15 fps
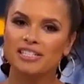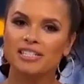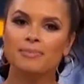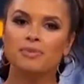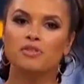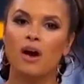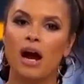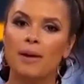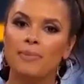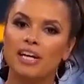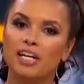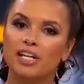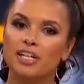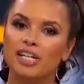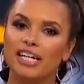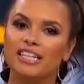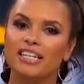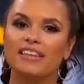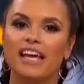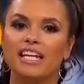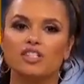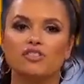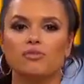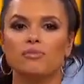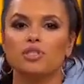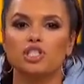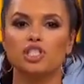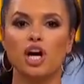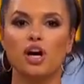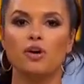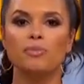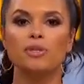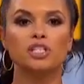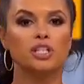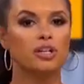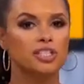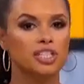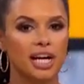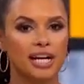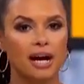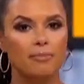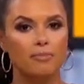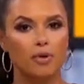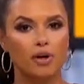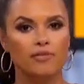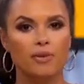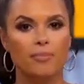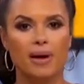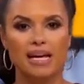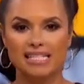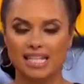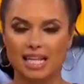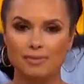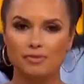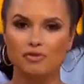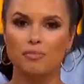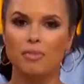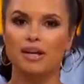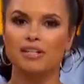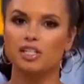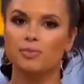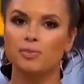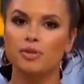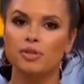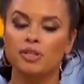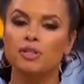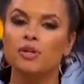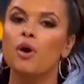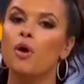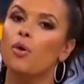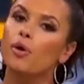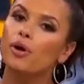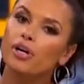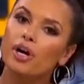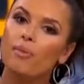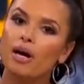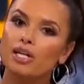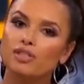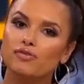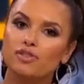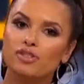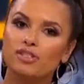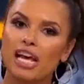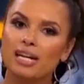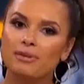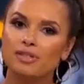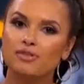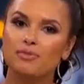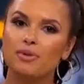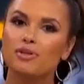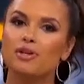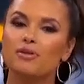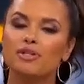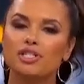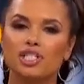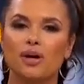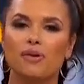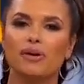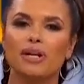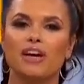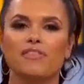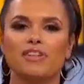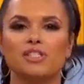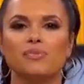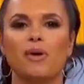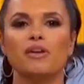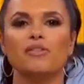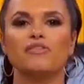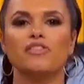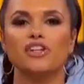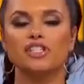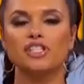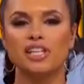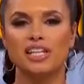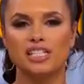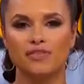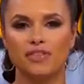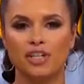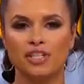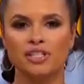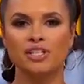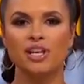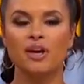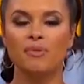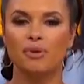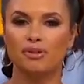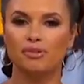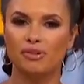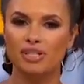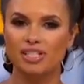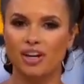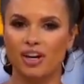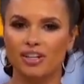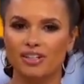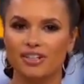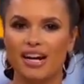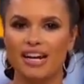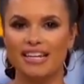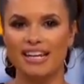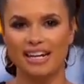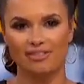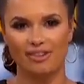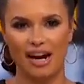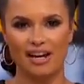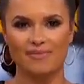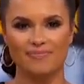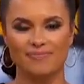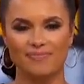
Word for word: Subscribe here to get the latest from the show. Be sure to check out more of the best clips from Undisputed, or go watch a few segments from the newest show on FS1, First Things First, with Chris Carter and Nick Wright.